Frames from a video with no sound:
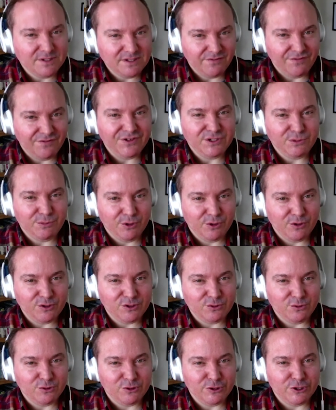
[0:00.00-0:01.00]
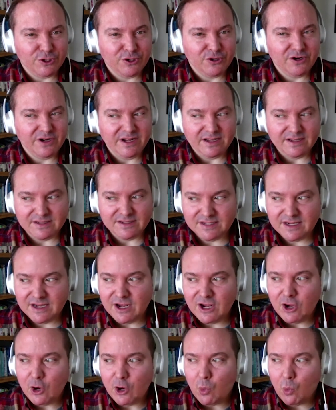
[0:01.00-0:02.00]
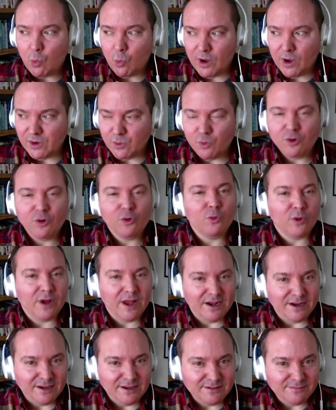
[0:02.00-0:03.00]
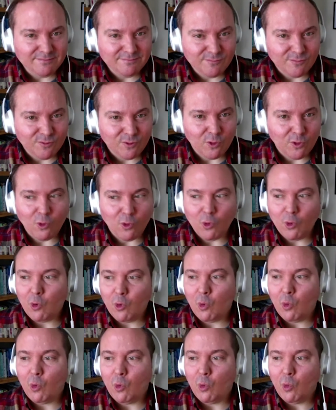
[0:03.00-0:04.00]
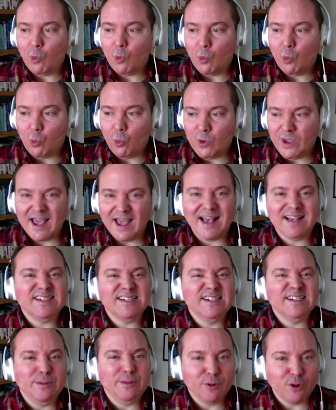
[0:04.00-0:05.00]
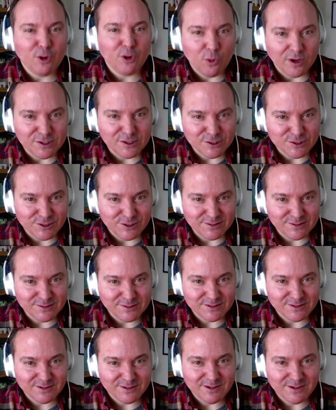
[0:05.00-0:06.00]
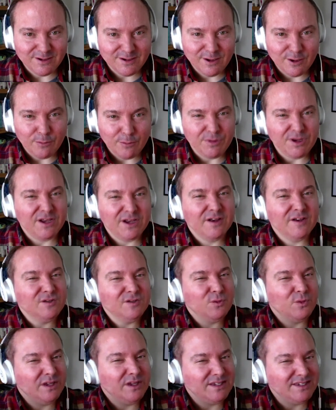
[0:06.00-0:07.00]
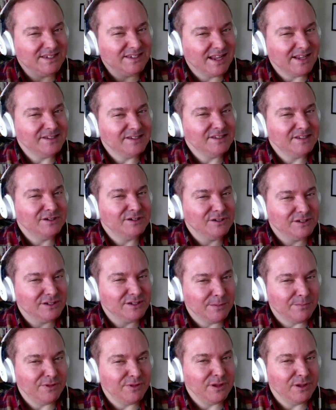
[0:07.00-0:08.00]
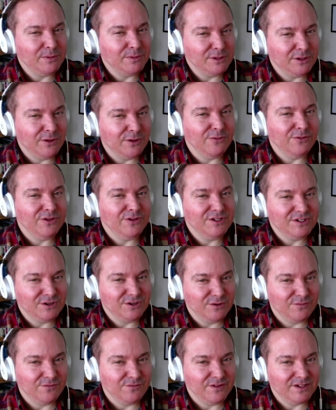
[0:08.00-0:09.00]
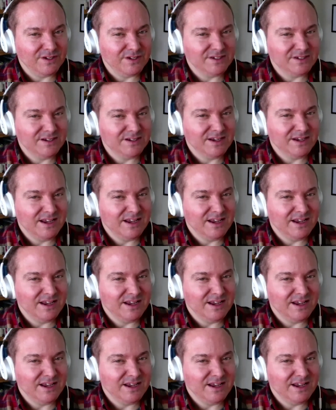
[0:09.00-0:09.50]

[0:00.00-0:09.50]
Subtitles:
of the spiritual journey, is when we're ready, we ask deeper questions because we sense there's something below the surface